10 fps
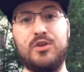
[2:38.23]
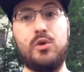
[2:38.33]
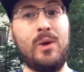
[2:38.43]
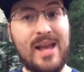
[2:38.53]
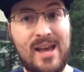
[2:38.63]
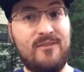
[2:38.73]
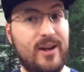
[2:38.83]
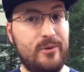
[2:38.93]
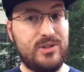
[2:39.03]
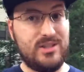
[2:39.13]
2.5
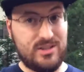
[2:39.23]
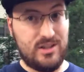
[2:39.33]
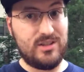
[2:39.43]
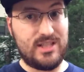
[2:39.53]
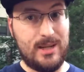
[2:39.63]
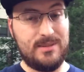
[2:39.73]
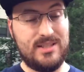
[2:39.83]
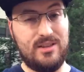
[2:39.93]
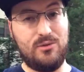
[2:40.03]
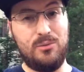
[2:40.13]
hours is a long time to
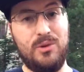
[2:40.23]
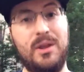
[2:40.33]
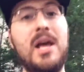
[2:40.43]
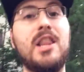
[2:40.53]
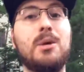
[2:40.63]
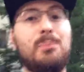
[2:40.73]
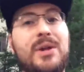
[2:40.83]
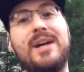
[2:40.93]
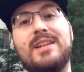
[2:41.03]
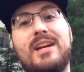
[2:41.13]
sit through a movie. The
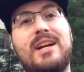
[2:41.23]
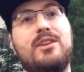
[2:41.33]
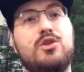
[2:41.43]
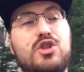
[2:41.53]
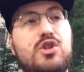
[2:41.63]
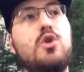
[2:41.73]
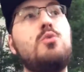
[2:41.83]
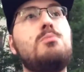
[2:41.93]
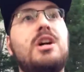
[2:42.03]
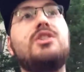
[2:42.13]
plot line, there's
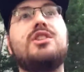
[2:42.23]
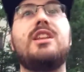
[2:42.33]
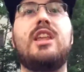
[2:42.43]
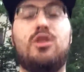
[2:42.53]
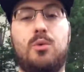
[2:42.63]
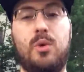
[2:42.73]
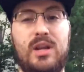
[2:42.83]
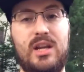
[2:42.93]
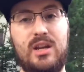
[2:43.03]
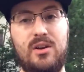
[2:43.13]
so much that they threw
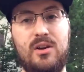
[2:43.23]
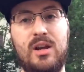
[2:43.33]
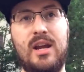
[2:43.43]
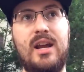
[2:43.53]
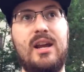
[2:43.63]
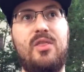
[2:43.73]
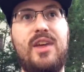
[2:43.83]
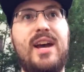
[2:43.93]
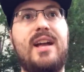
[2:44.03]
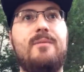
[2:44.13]
in here
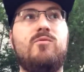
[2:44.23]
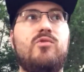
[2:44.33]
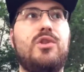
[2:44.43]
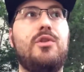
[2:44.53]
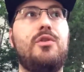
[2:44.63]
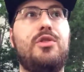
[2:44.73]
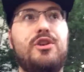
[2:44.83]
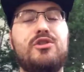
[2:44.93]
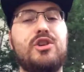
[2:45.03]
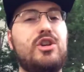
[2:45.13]
that
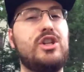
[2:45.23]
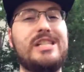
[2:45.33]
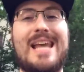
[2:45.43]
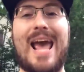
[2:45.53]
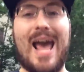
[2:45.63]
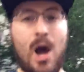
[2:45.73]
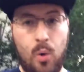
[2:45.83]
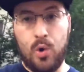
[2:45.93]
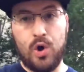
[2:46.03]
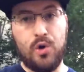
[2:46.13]
there's a good
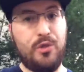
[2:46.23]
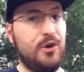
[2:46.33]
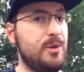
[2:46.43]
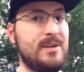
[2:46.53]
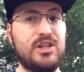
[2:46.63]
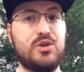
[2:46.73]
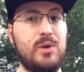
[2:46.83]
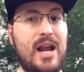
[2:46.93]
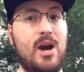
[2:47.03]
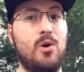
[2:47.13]
hour, 30 minutes to
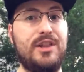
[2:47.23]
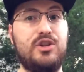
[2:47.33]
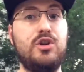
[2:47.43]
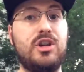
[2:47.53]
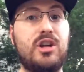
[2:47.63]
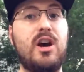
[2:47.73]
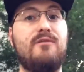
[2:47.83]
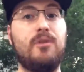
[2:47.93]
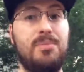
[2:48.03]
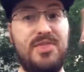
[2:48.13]
an hour that you could
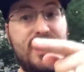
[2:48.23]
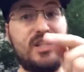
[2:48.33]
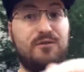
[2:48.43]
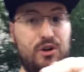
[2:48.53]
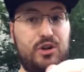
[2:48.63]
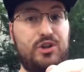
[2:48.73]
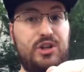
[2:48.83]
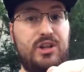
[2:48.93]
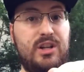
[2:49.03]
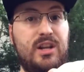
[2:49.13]
cut from this
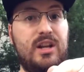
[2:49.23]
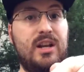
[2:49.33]
version